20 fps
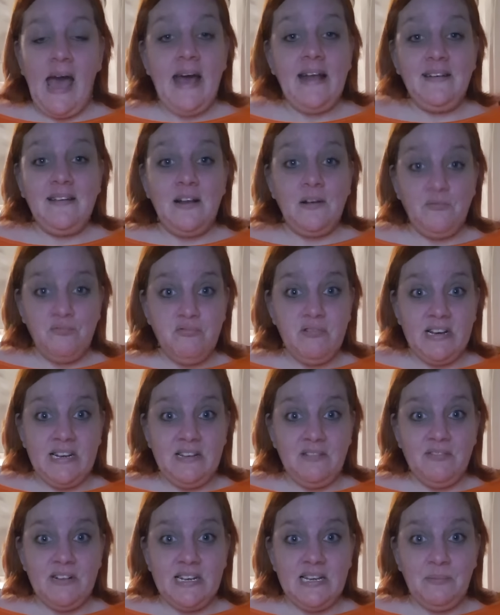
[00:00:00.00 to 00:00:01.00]
And I'd
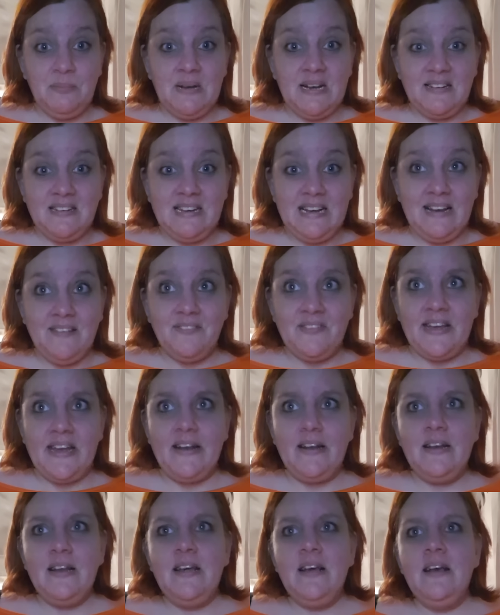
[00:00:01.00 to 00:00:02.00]
really, really bloody love it.
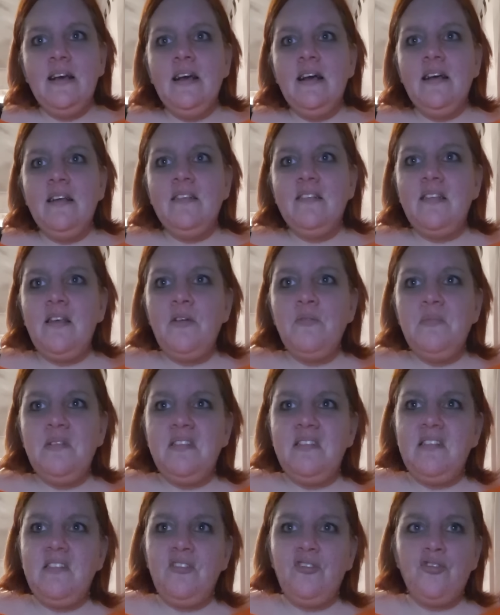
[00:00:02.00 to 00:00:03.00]
So,
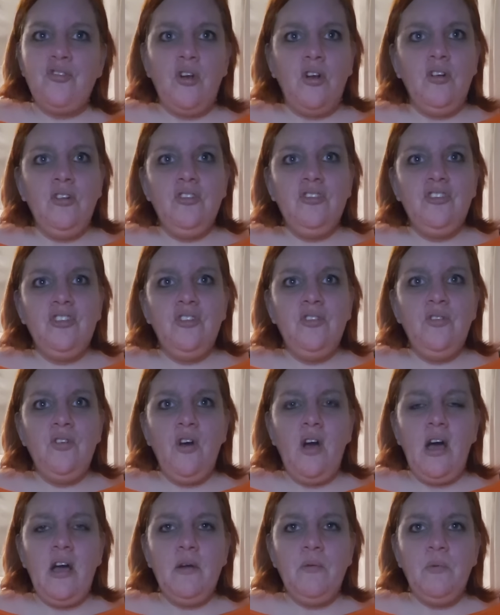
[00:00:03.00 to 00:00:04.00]
Mrs. Troll, do
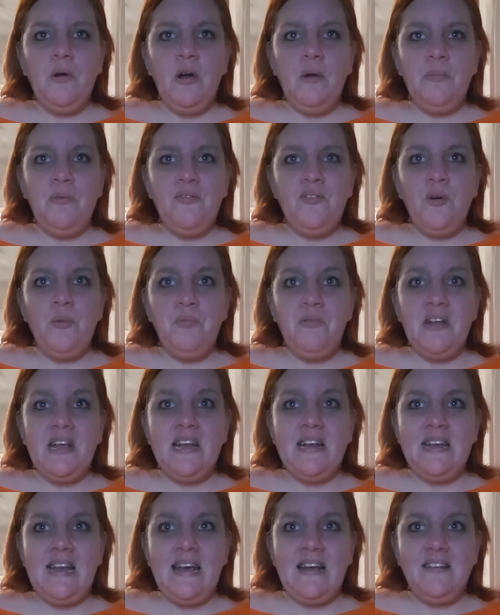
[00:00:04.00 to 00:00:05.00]
your homework before
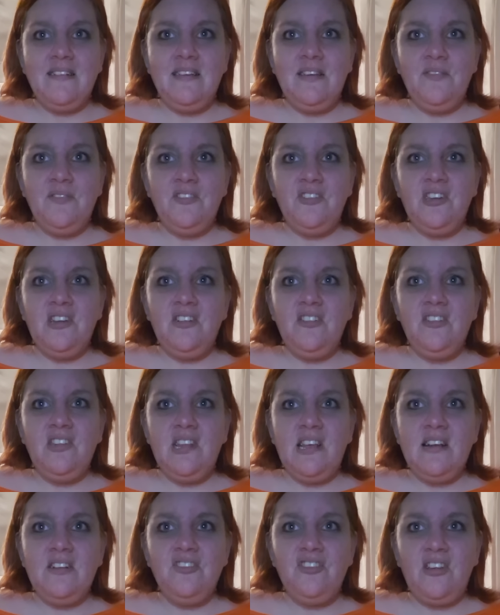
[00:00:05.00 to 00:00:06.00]
bringing negativity to
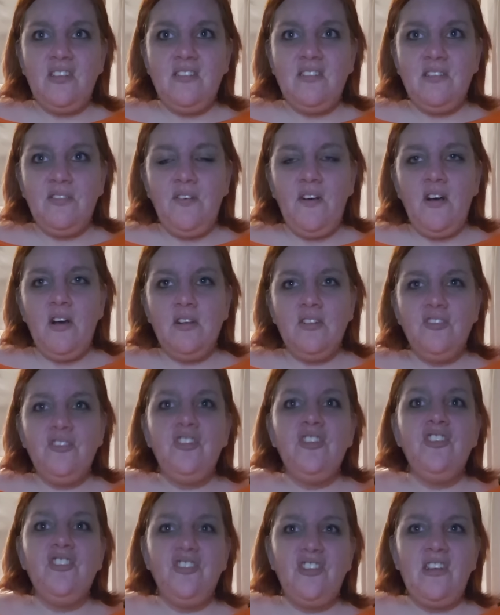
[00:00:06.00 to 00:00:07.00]

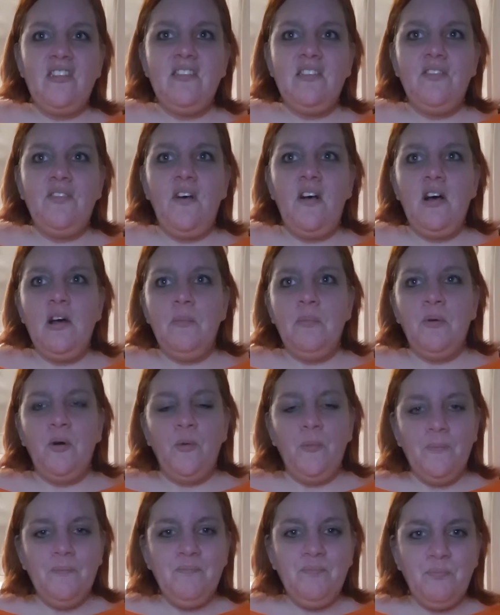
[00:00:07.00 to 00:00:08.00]
the
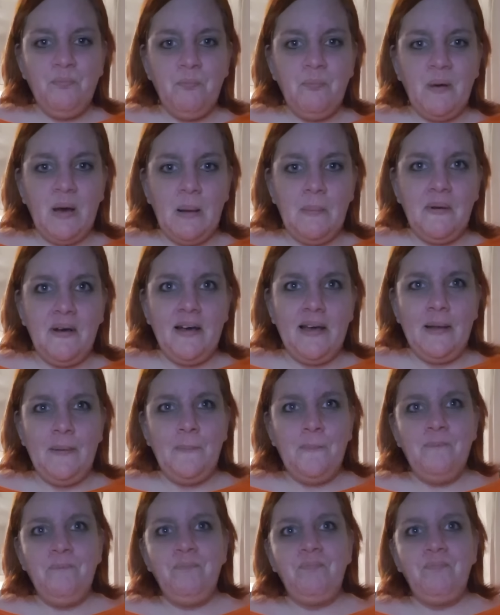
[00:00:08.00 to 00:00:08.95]
justifiable. Bye-bye.